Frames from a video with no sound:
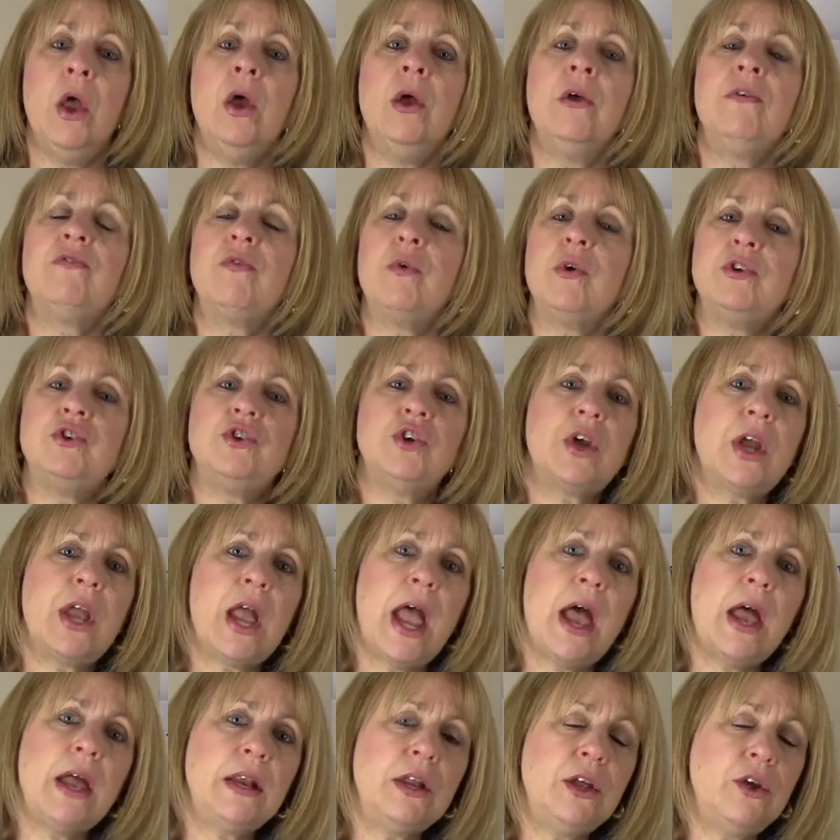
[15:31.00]
So as you
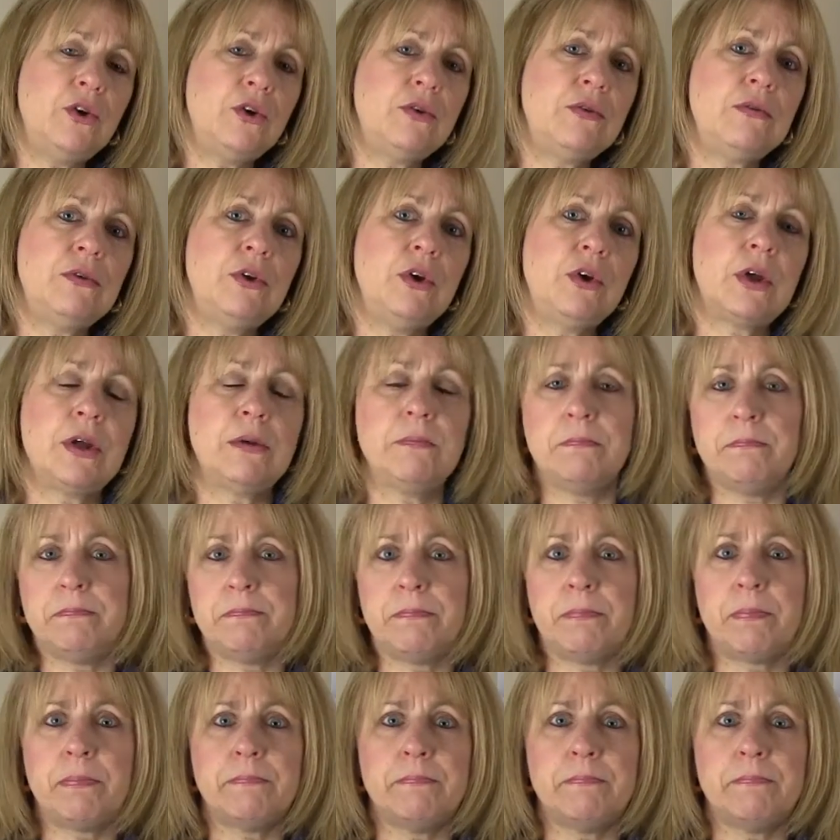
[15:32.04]
can